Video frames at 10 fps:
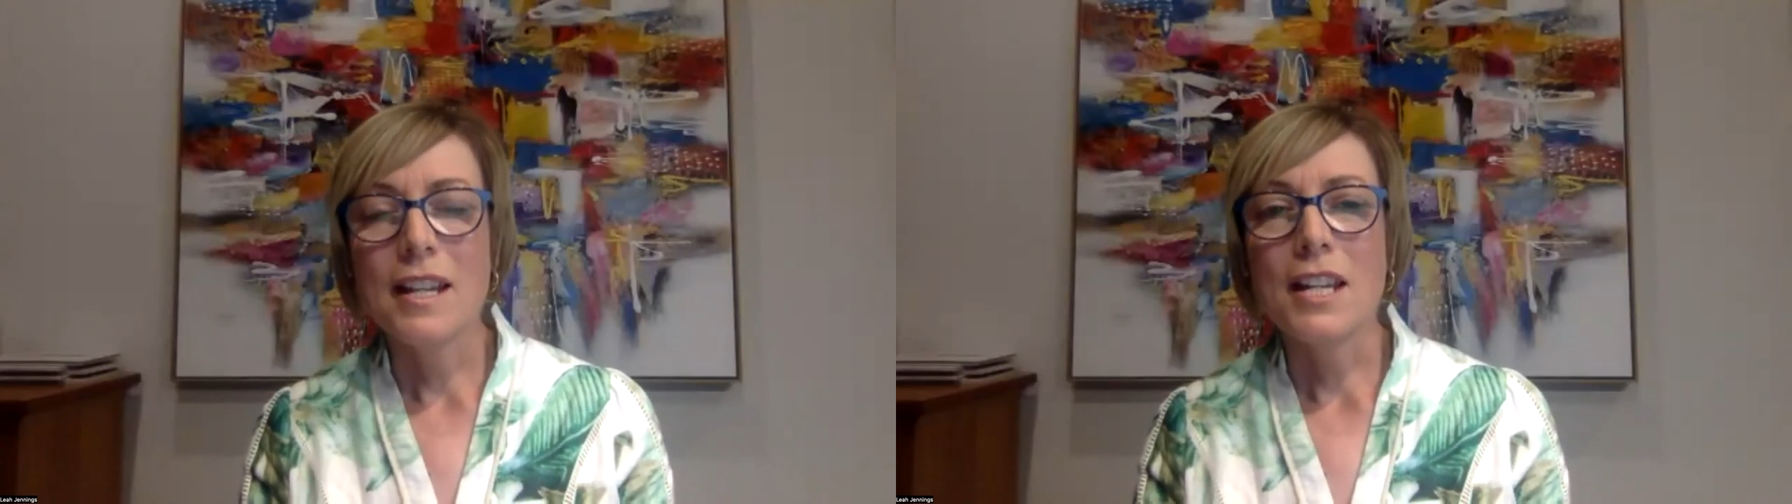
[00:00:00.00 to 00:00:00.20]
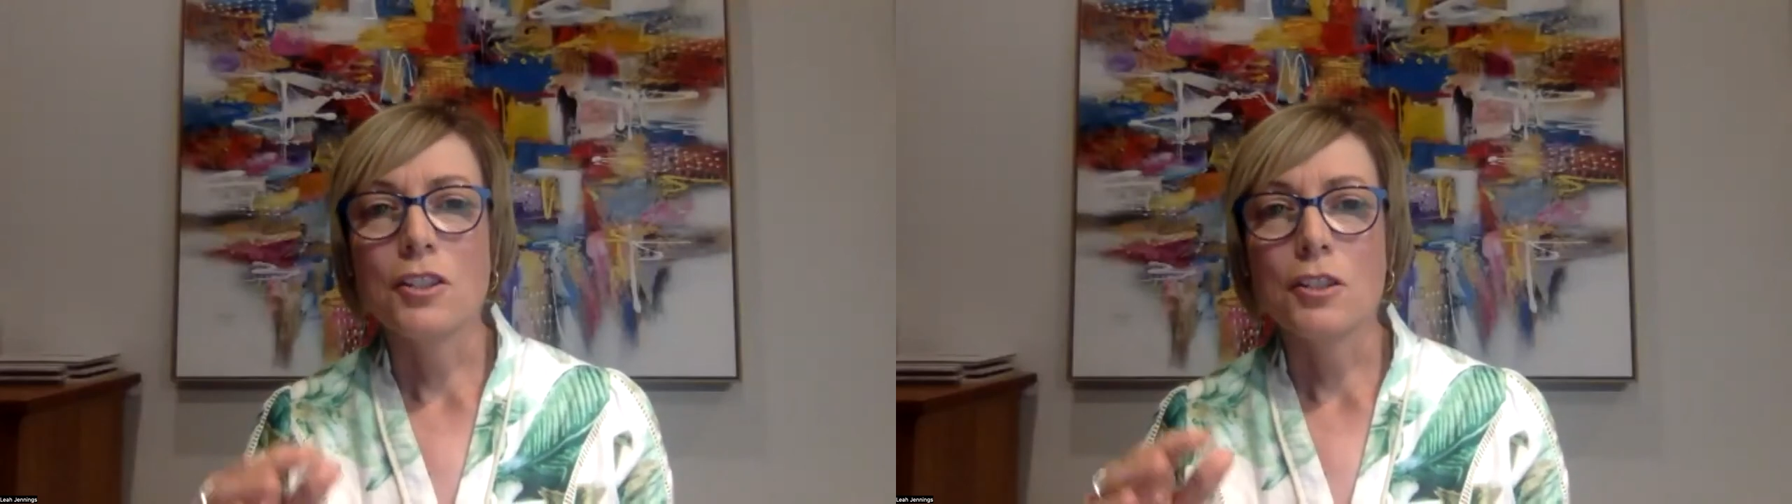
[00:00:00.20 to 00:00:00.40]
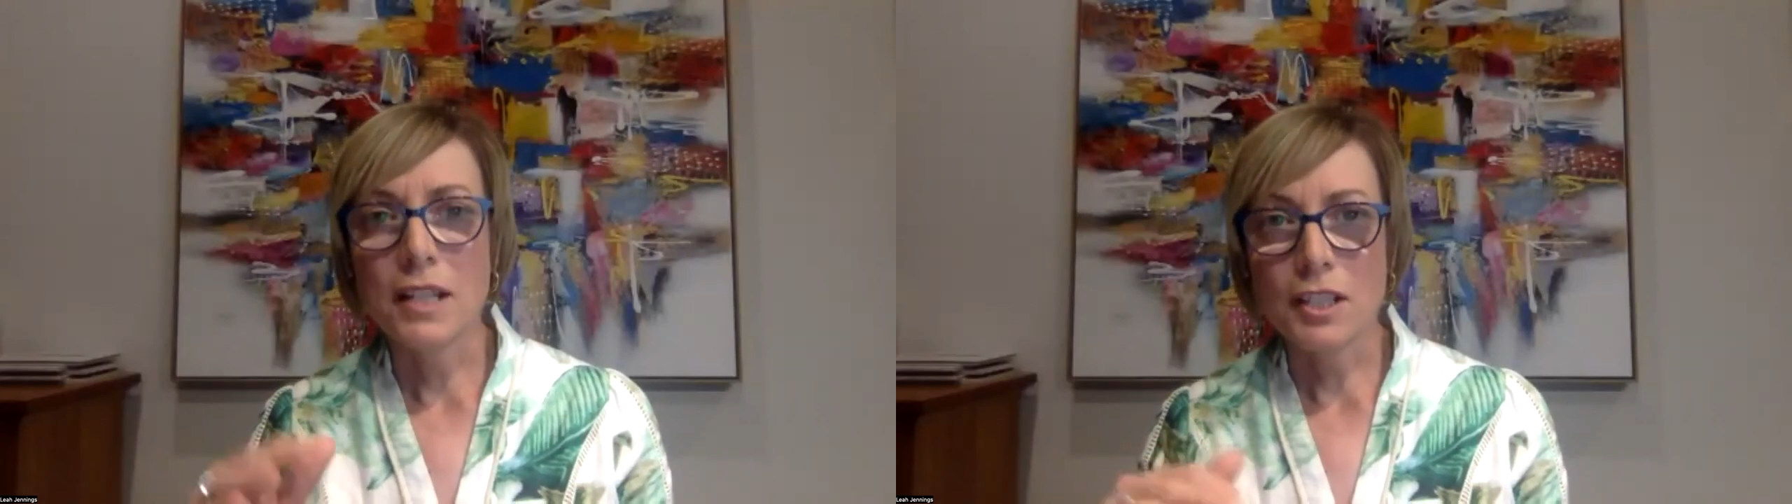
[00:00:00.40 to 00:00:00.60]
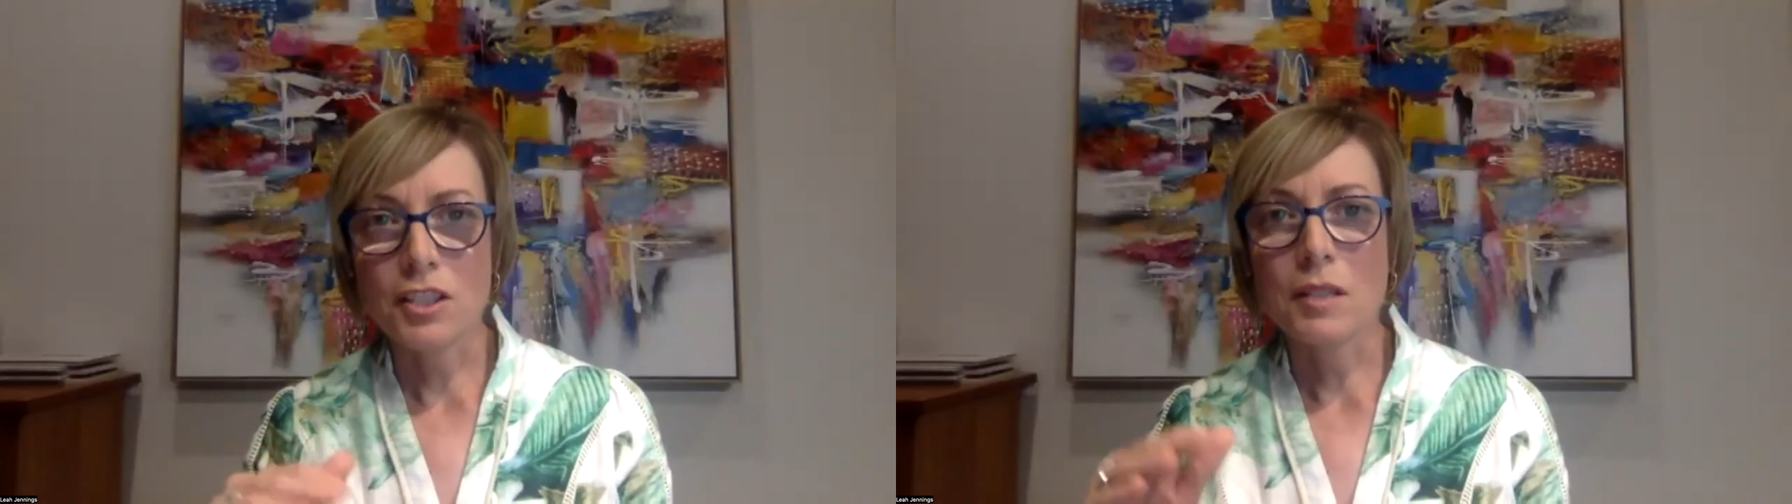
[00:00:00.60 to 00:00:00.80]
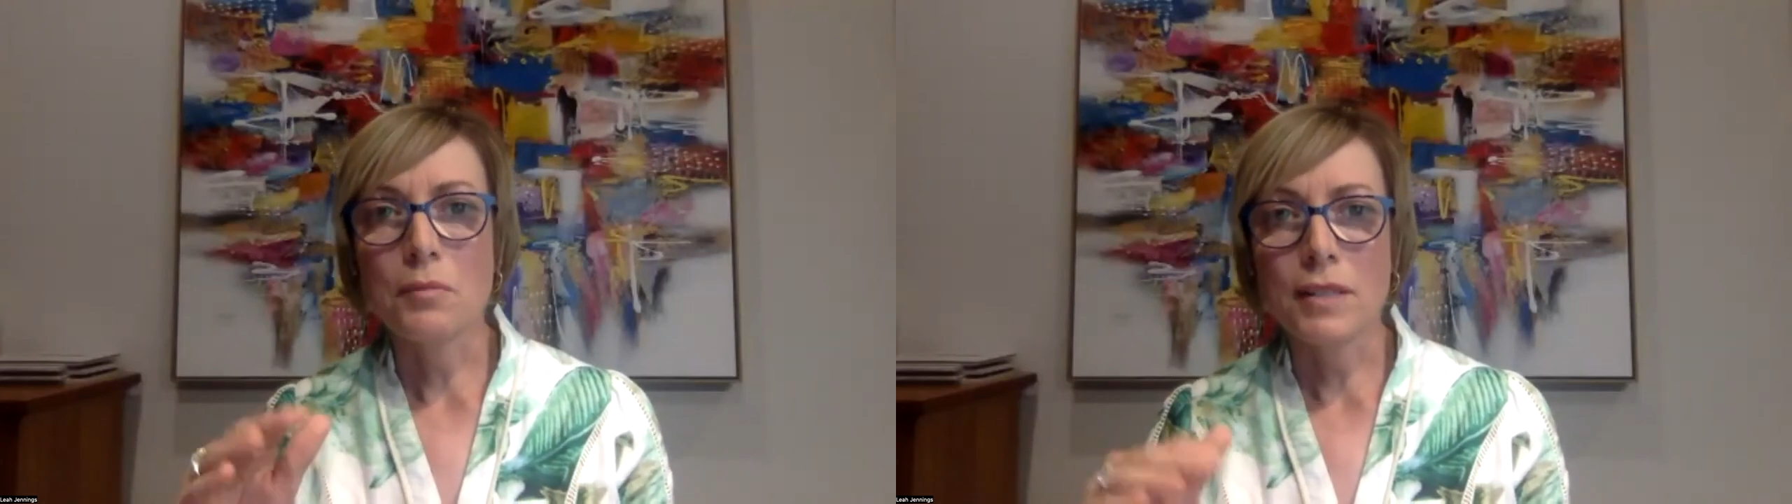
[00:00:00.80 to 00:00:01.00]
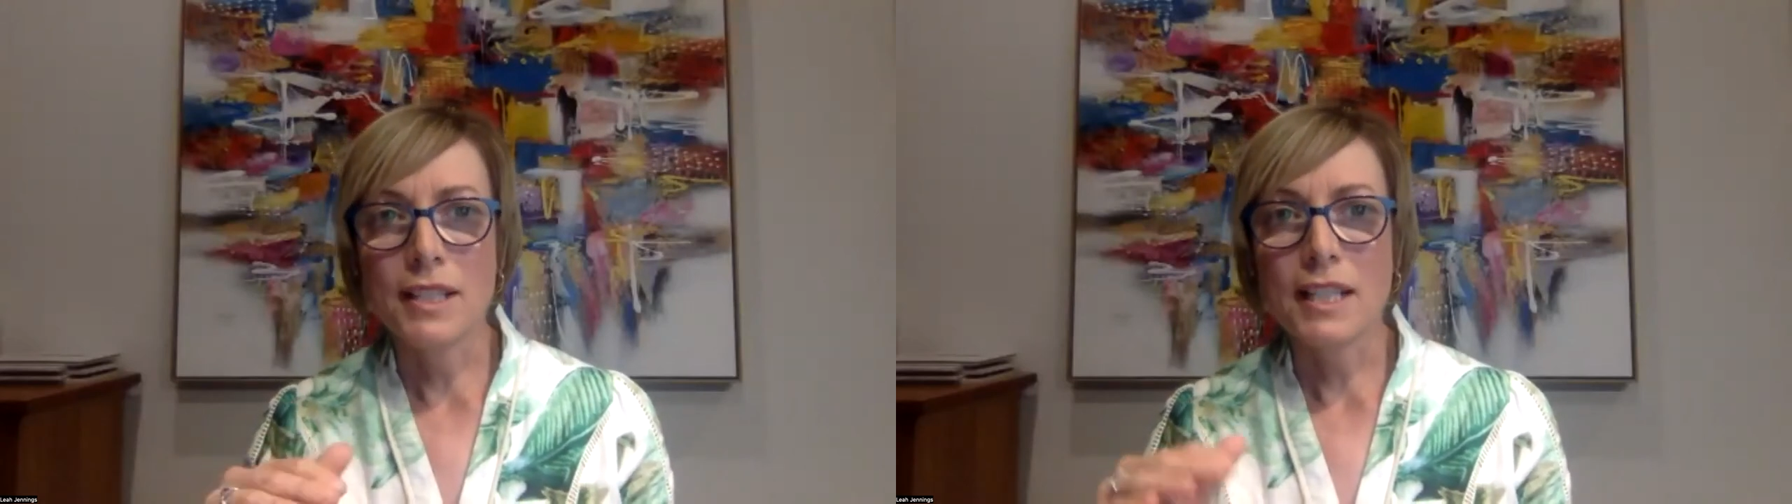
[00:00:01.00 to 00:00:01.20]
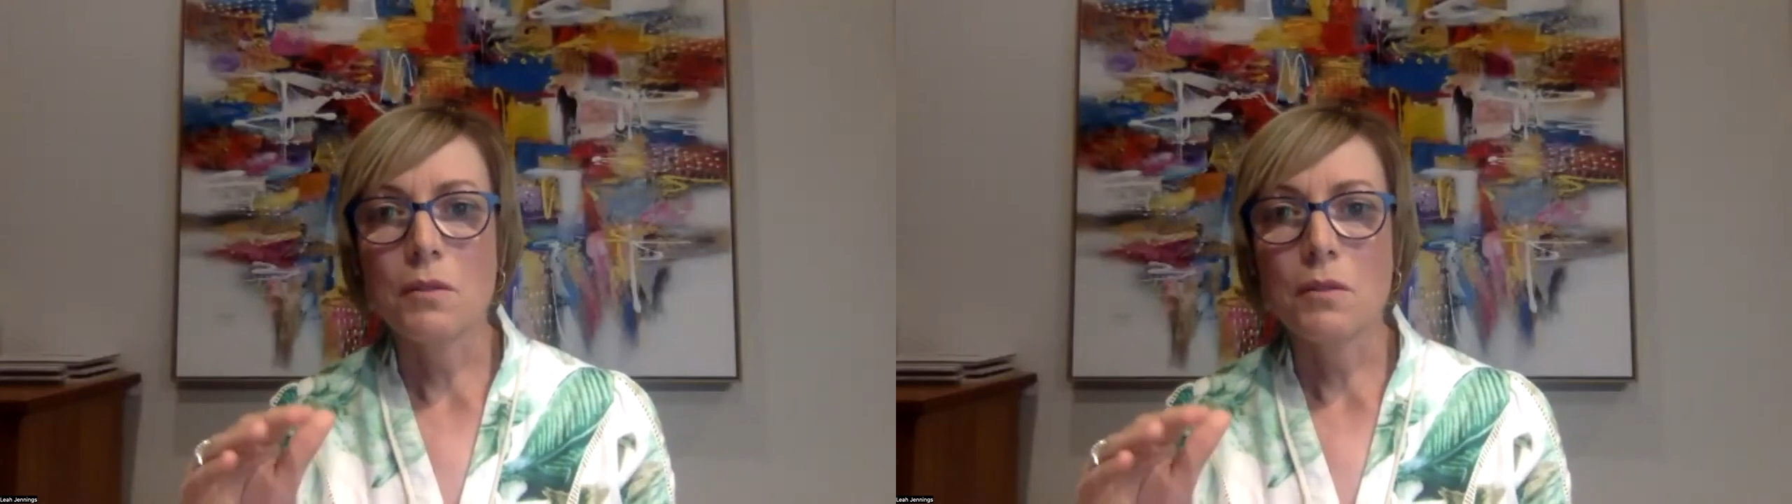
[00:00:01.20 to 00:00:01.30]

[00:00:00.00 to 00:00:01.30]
and you're actually breathing